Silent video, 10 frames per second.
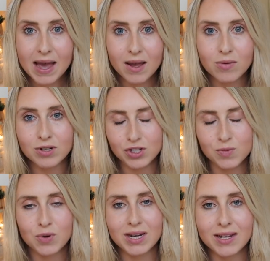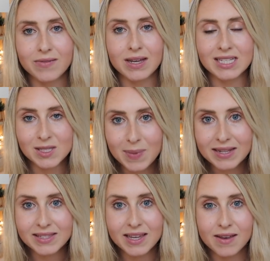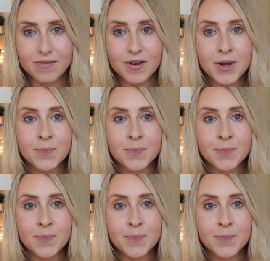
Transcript: bag, which is pretty expensive.